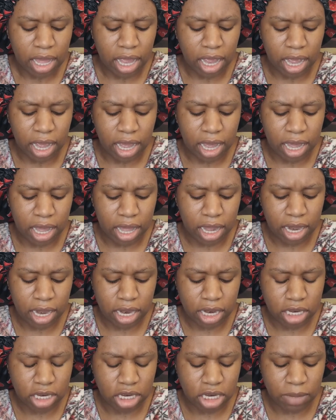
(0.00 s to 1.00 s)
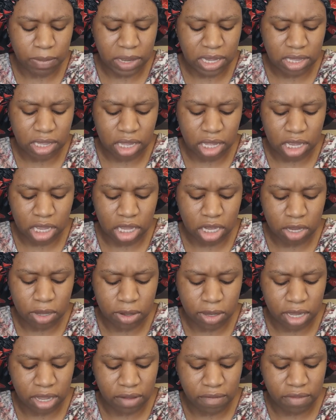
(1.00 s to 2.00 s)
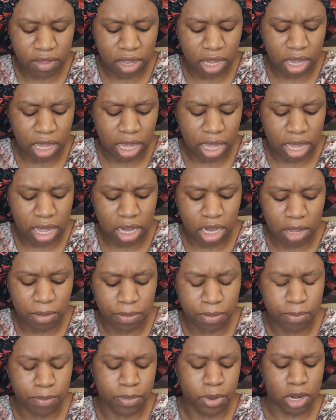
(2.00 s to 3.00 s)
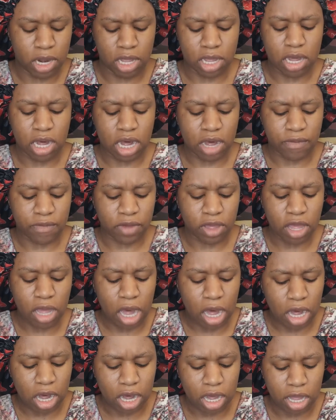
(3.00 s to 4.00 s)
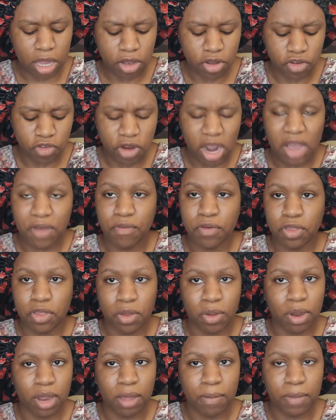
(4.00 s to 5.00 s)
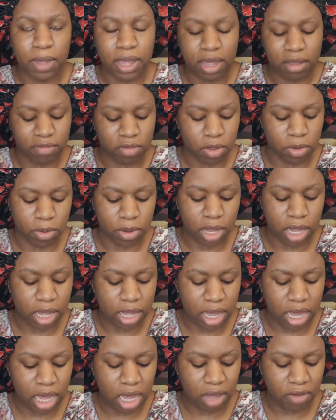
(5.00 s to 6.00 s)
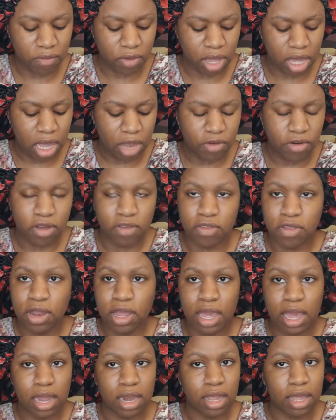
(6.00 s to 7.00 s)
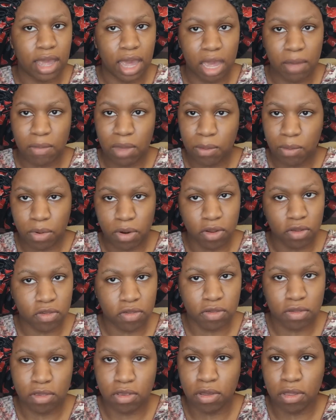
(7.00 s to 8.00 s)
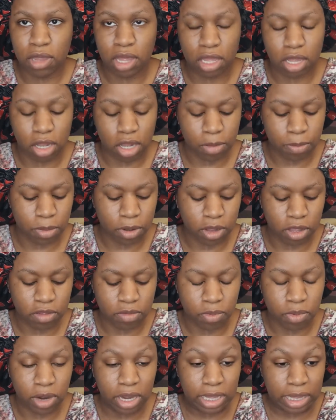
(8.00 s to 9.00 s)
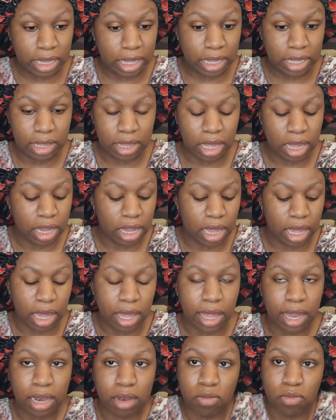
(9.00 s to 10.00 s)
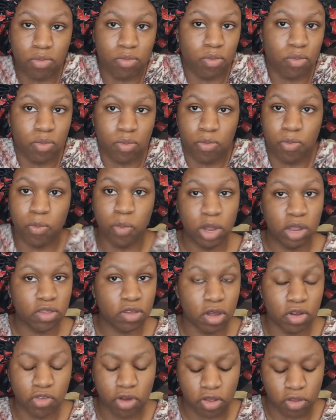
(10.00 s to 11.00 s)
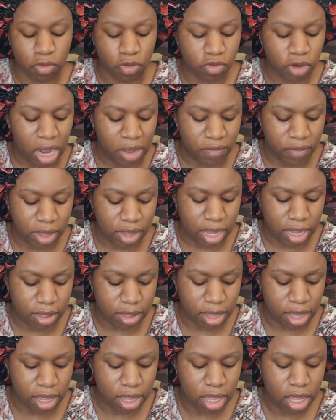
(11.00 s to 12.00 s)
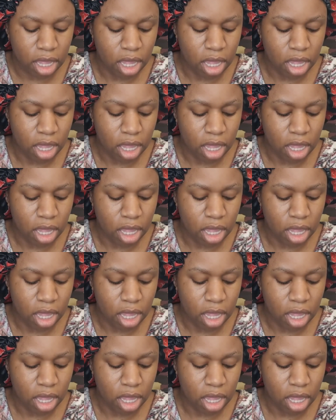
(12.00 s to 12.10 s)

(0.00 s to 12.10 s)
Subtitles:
And she basically, like, you know, leaves, and they end up putting Coffee on traffic duty because they were like, hey, if we can't trust you to get any gang members to like the police precinct, then we just gonna trust you with traffic. That's it.